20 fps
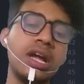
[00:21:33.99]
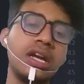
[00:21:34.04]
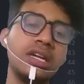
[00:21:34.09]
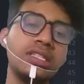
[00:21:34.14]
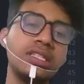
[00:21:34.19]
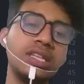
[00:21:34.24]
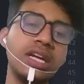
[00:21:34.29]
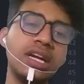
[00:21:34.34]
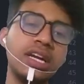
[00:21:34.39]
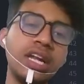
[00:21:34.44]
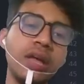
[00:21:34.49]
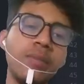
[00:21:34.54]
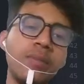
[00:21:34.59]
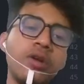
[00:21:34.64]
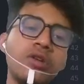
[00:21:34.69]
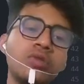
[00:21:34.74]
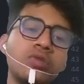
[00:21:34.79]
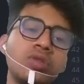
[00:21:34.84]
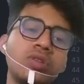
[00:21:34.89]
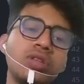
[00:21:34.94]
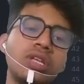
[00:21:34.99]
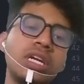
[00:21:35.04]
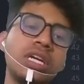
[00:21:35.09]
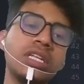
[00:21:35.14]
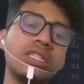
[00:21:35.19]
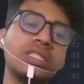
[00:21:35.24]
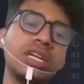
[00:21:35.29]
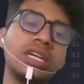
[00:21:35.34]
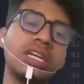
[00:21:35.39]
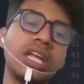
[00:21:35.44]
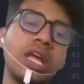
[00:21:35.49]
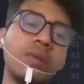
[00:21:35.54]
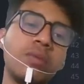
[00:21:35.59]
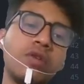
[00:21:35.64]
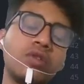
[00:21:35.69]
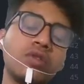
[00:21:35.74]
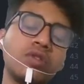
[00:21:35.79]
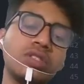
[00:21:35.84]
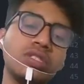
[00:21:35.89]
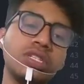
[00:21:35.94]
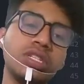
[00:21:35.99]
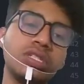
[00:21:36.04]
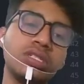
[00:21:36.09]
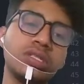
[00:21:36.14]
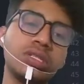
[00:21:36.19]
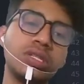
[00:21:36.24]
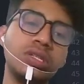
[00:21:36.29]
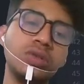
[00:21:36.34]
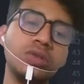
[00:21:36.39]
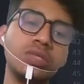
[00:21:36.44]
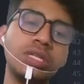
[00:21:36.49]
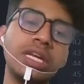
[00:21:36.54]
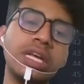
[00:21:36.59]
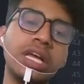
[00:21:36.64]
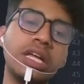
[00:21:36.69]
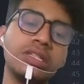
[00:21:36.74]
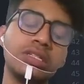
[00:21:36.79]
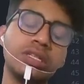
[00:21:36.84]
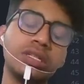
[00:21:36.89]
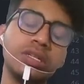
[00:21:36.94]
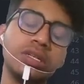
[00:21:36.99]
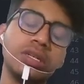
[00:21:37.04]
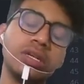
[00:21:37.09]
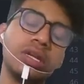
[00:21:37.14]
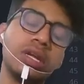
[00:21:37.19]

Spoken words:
and set timeout you know that a set timeout is just use an as